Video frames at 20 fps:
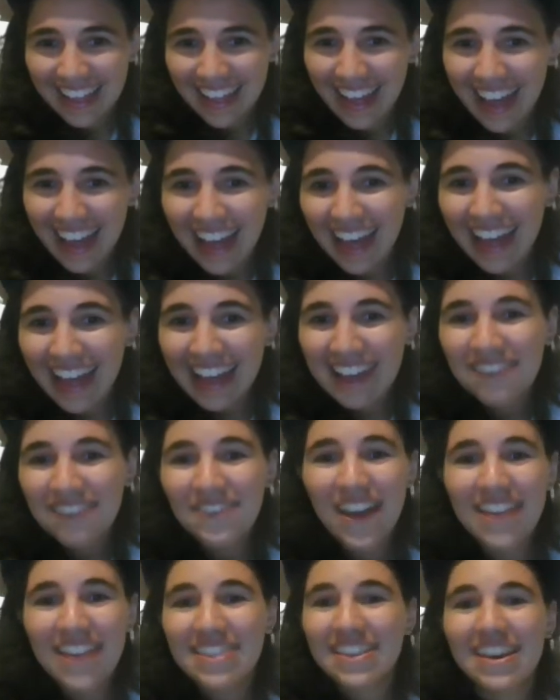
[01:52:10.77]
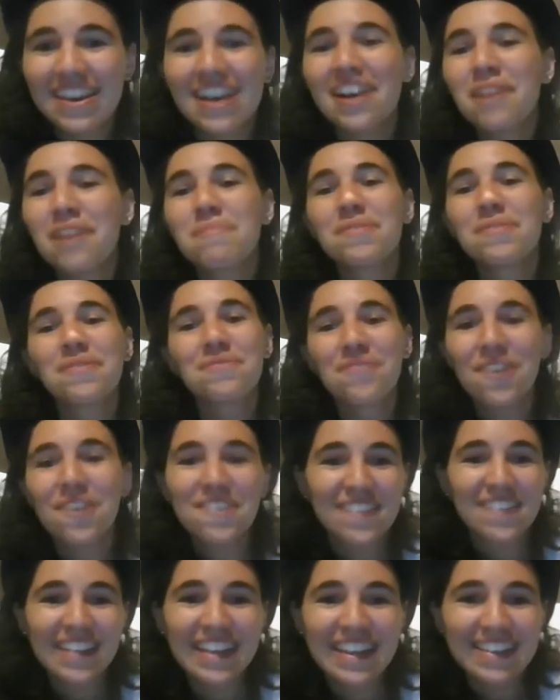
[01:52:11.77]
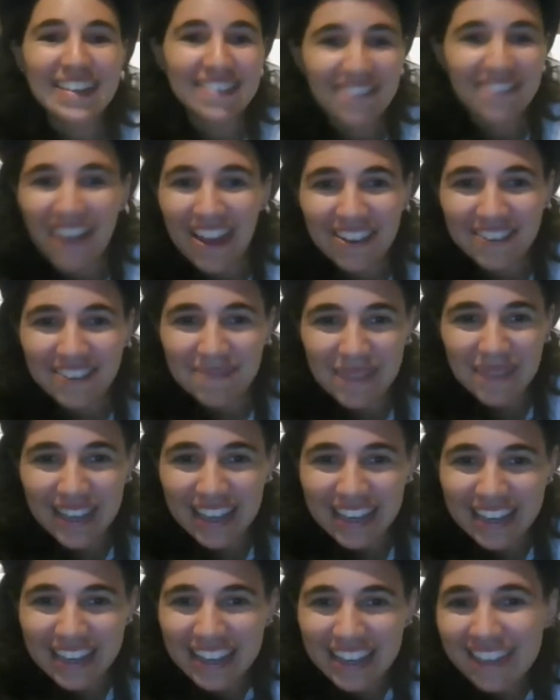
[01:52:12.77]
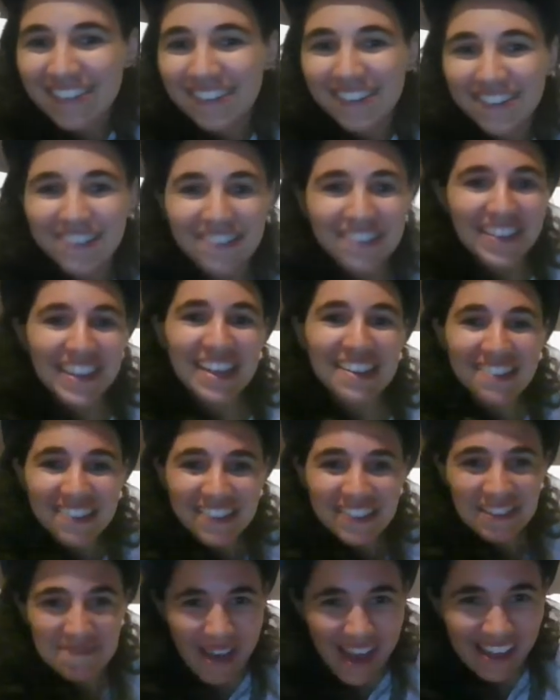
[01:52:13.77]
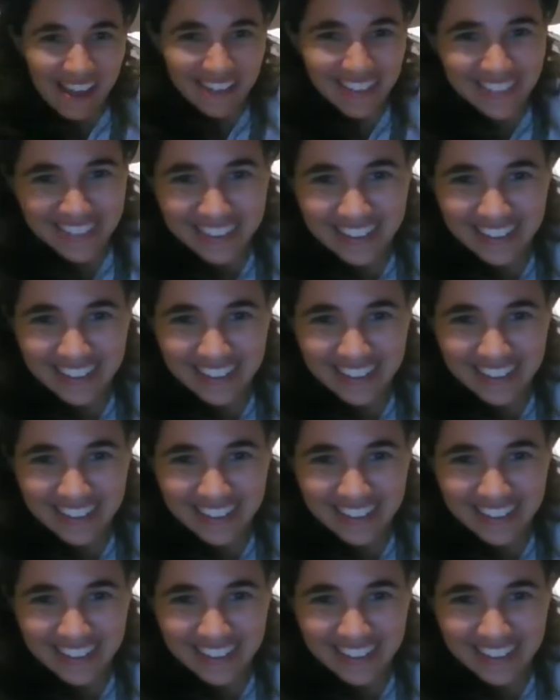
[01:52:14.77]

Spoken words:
I have had the arms of Rosalind around me and kissed Juliet on the mouth.